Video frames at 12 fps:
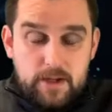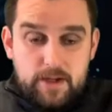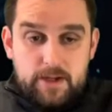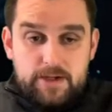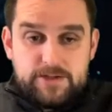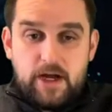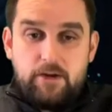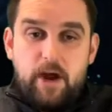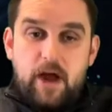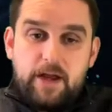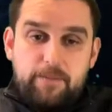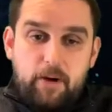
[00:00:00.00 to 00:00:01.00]
So
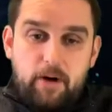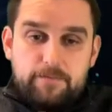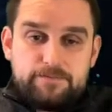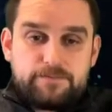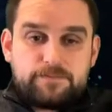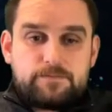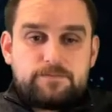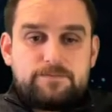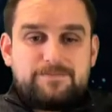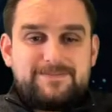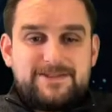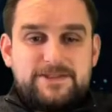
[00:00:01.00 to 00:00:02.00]
honeypot,
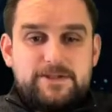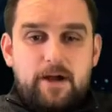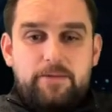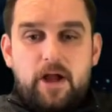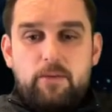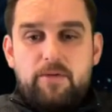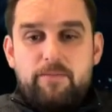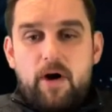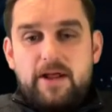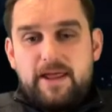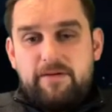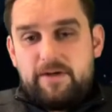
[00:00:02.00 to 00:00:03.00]
I'm going with
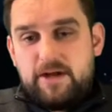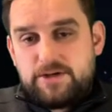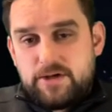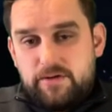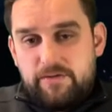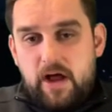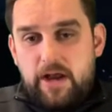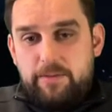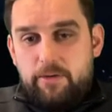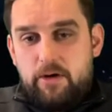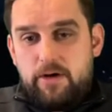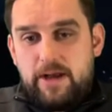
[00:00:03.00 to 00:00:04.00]
my definition of a
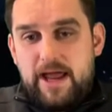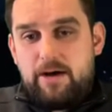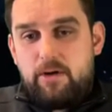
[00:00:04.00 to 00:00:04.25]
honeypot and how I